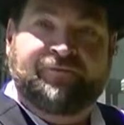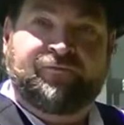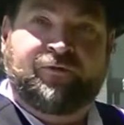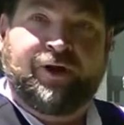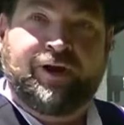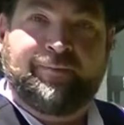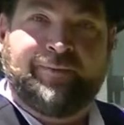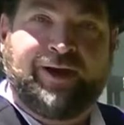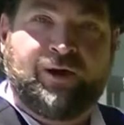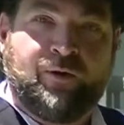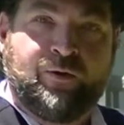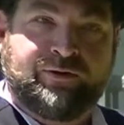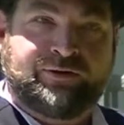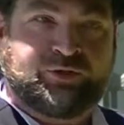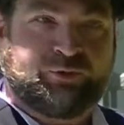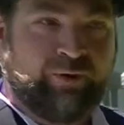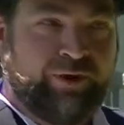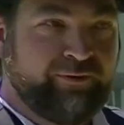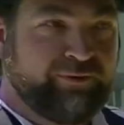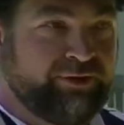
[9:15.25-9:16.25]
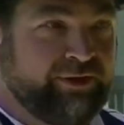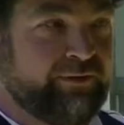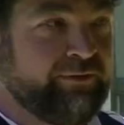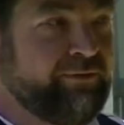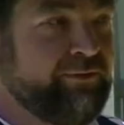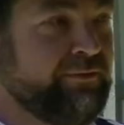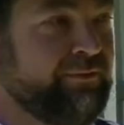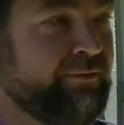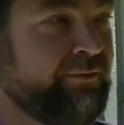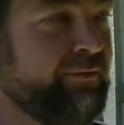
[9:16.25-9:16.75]
front of my horse, Rosa.
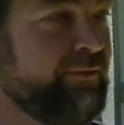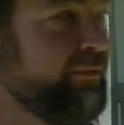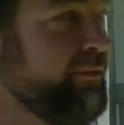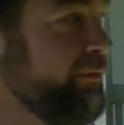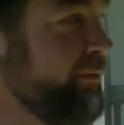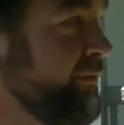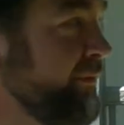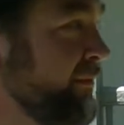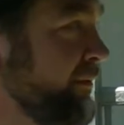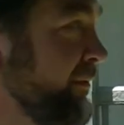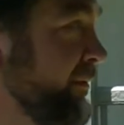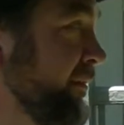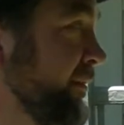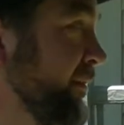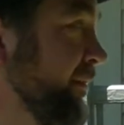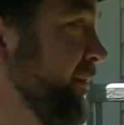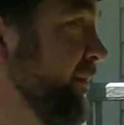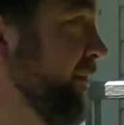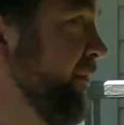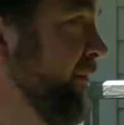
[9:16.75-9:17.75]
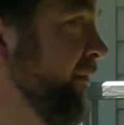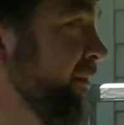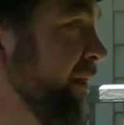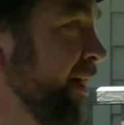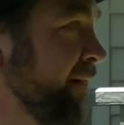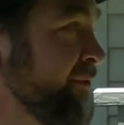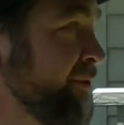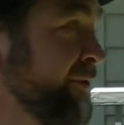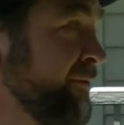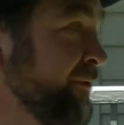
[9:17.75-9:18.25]
Well,
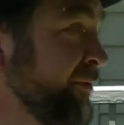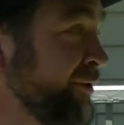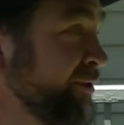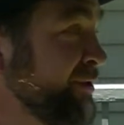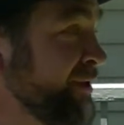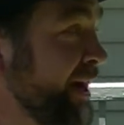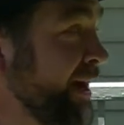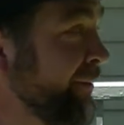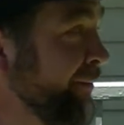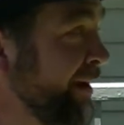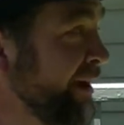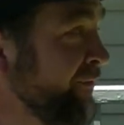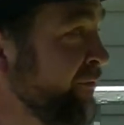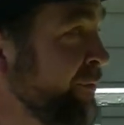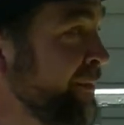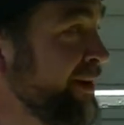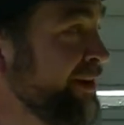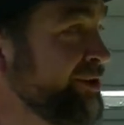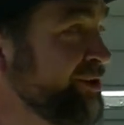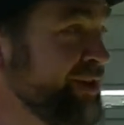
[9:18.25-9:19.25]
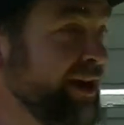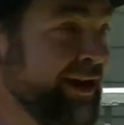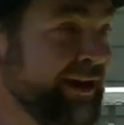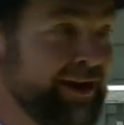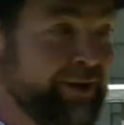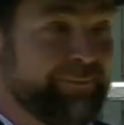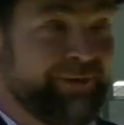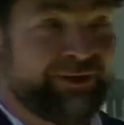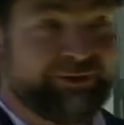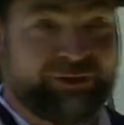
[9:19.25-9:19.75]
that was the first time I'd ever been
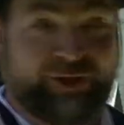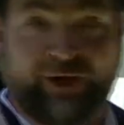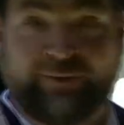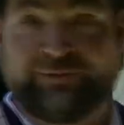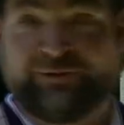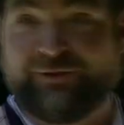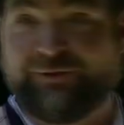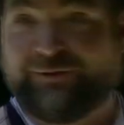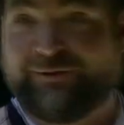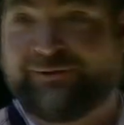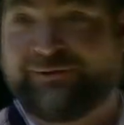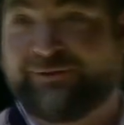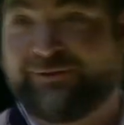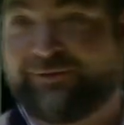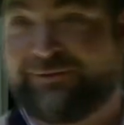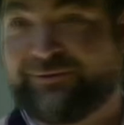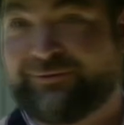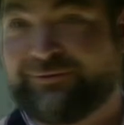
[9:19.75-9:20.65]
shot at by sharpshooters.